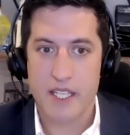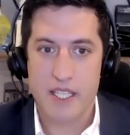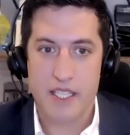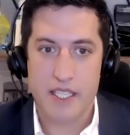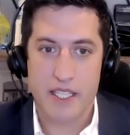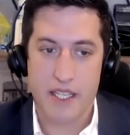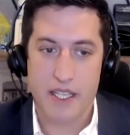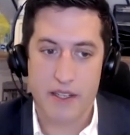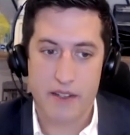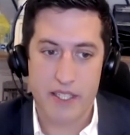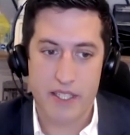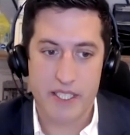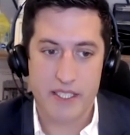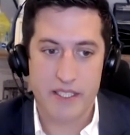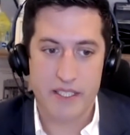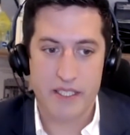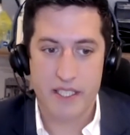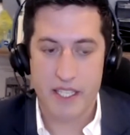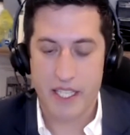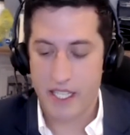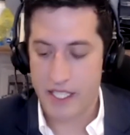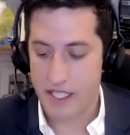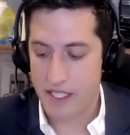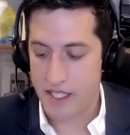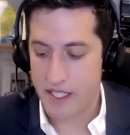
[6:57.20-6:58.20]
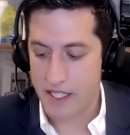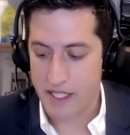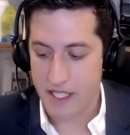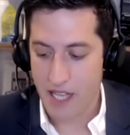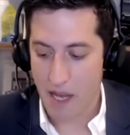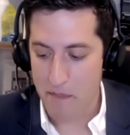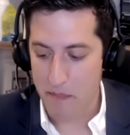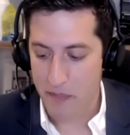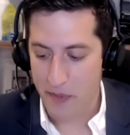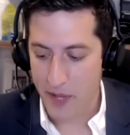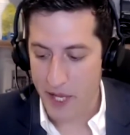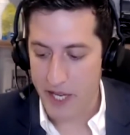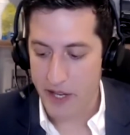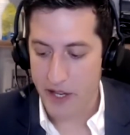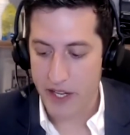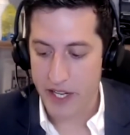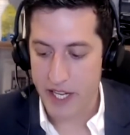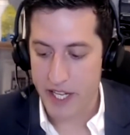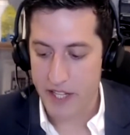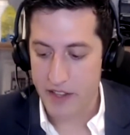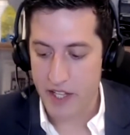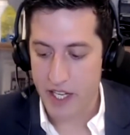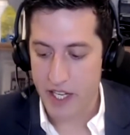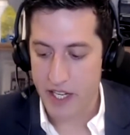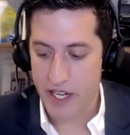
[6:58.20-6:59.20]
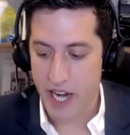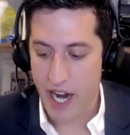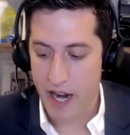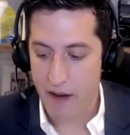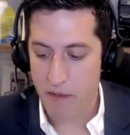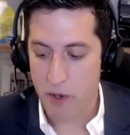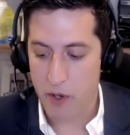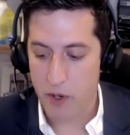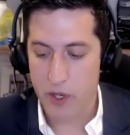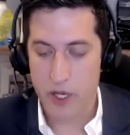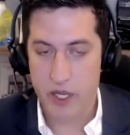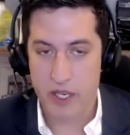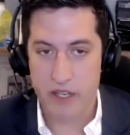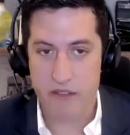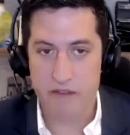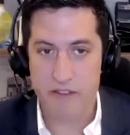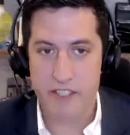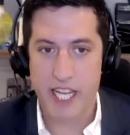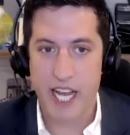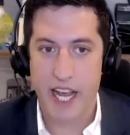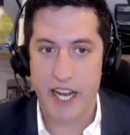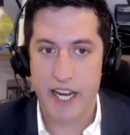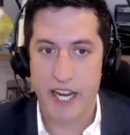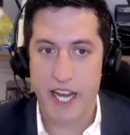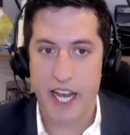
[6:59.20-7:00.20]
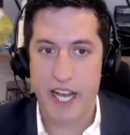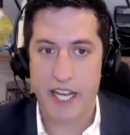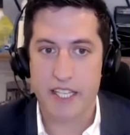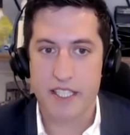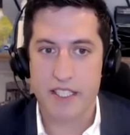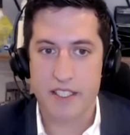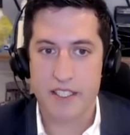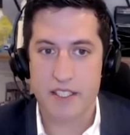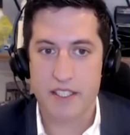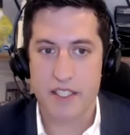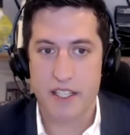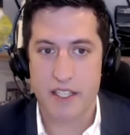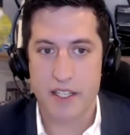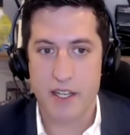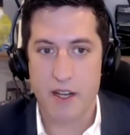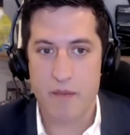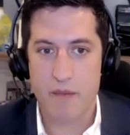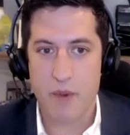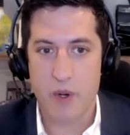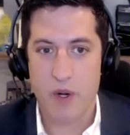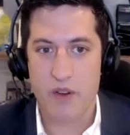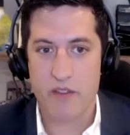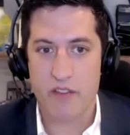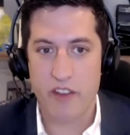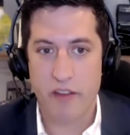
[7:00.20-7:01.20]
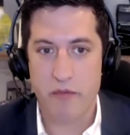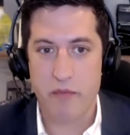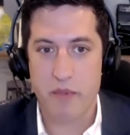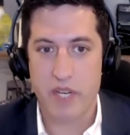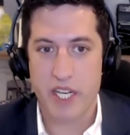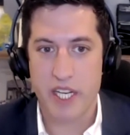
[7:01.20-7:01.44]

you know, it's something in the neighborhood of 10x the number of empty